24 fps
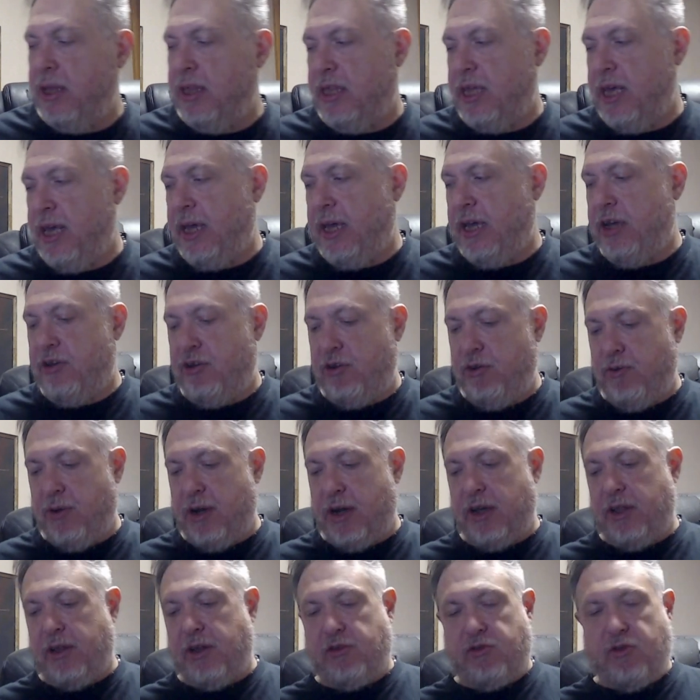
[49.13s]
thing issue,
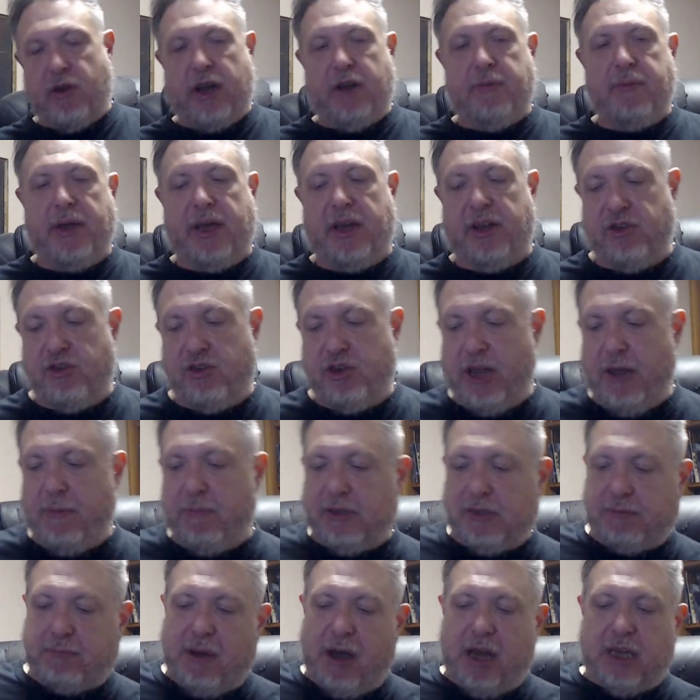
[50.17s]
or they're trying to make it as cheap
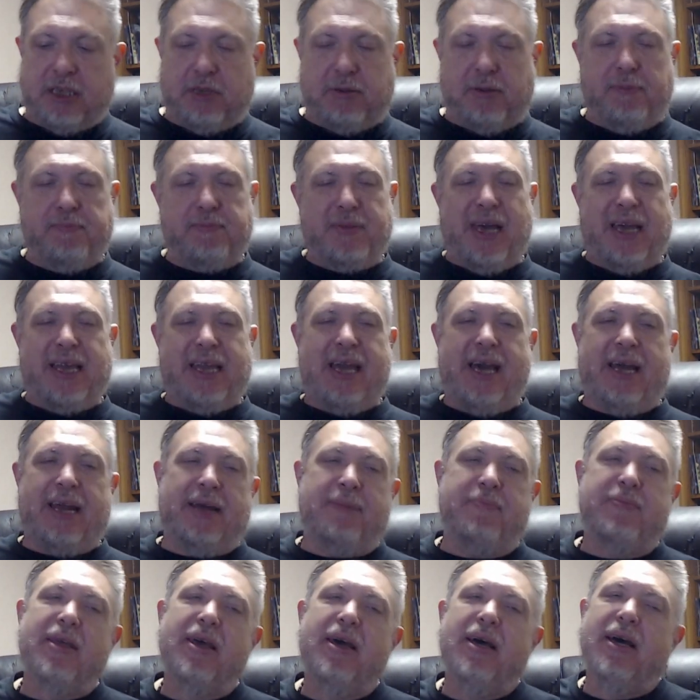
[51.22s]
as possible. I get it.